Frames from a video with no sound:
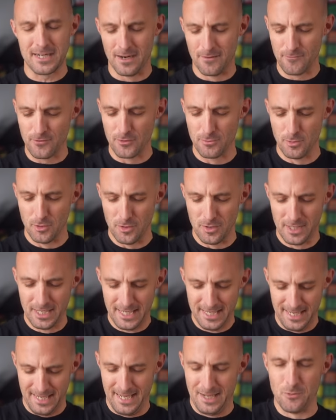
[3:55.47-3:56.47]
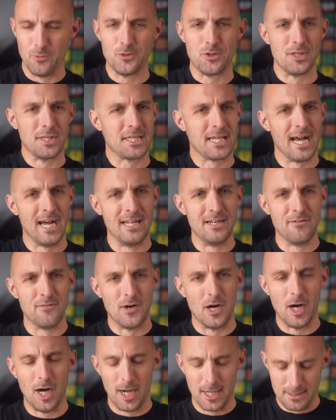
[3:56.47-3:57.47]
comfortable, which is kind of
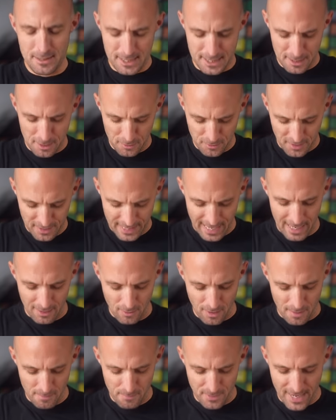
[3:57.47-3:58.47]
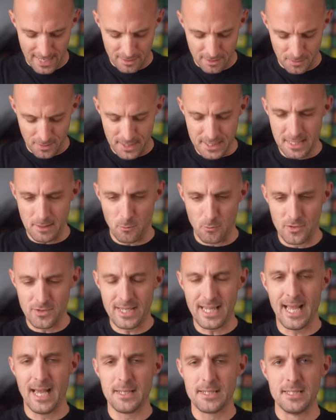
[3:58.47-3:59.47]
odd. So the nylon band on this
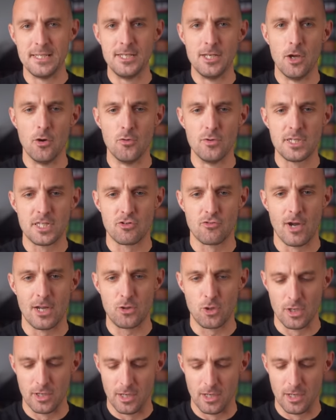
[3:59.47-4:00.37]
really has no stretch